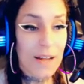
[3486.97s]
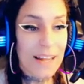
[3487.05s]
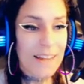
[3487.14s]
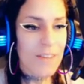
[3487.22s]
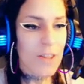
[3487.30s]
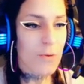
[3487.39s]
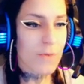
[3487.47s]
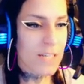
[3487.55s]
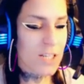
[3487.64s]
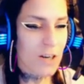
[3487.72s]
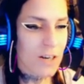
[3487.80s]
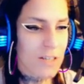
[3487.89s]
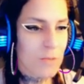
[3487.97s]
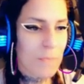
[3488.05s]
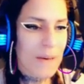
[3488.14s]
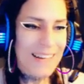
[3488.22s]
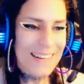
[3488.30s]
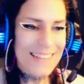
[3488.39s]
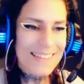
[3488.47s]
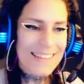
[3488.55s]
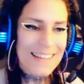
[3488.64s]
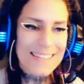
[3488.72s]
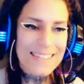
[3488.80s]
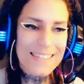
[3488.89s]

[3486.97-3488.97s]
I gave it 3 stars, but that's